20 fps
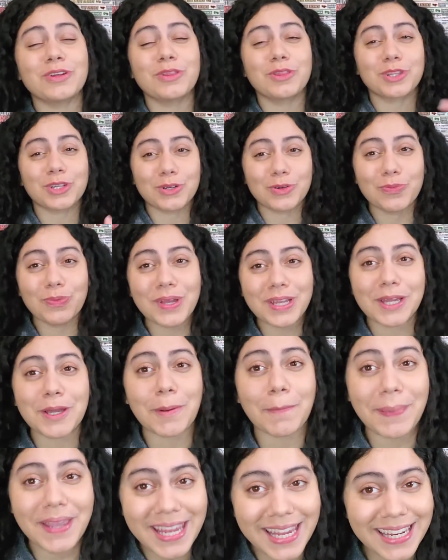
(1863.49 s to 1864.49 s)
through
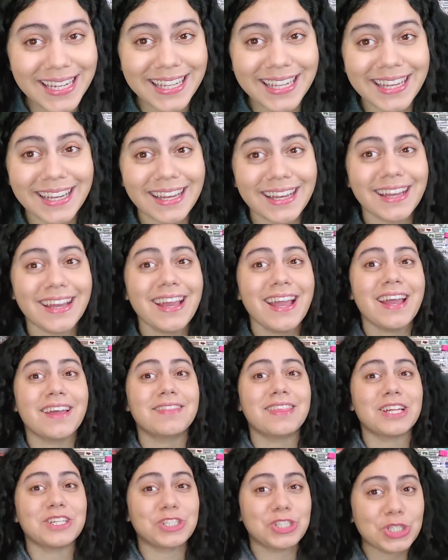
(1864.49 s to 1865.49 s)
Wikipedia
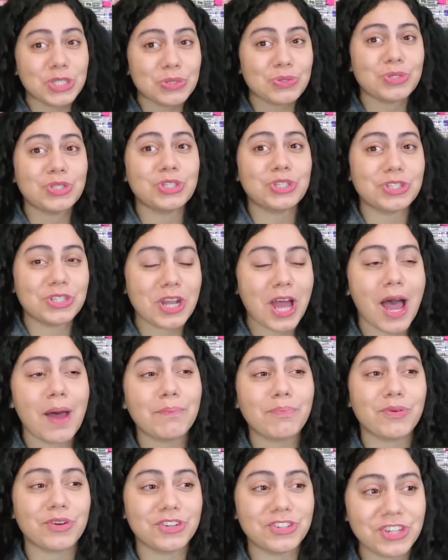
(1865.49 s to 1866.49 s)
that you should
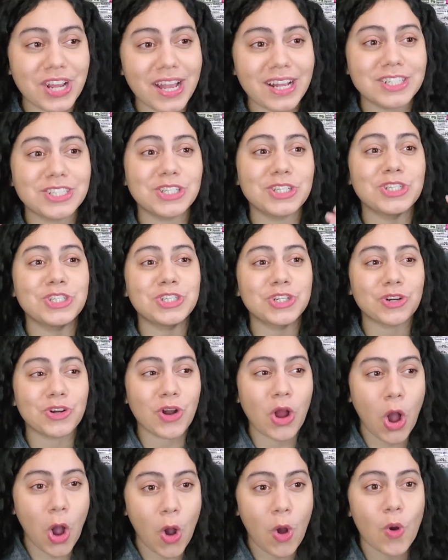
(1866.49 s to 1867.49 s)
not project
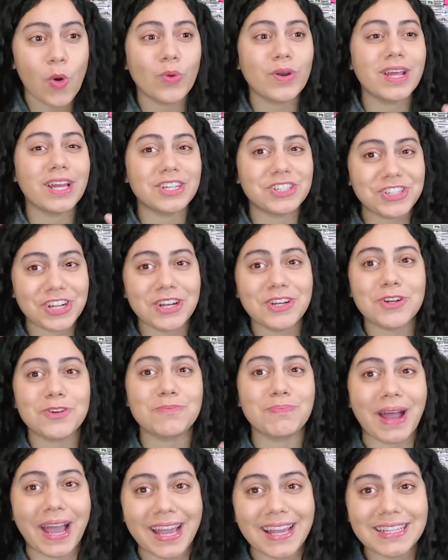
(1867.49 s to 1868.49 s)
your own gender
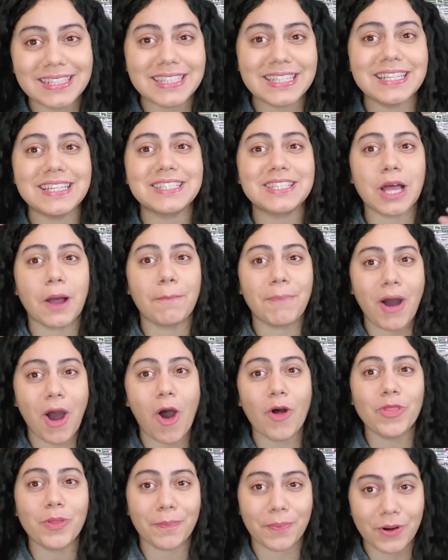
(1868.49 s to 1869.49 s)
biases
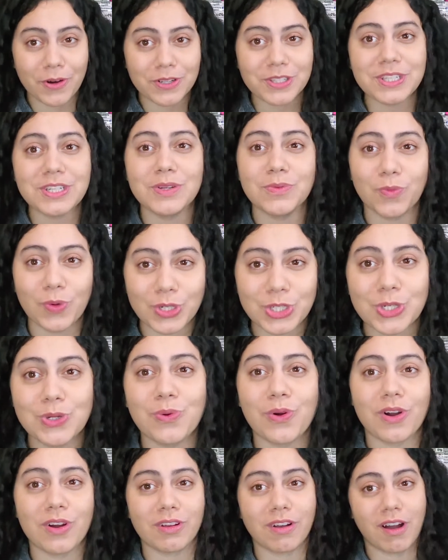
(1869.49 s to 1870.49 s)
upon the person in which you
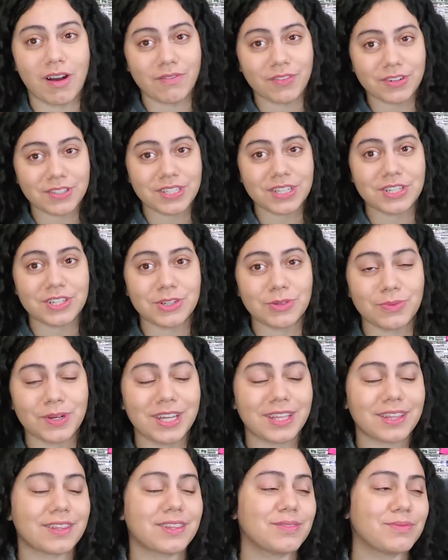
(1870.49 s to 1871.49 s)
are in conversation with.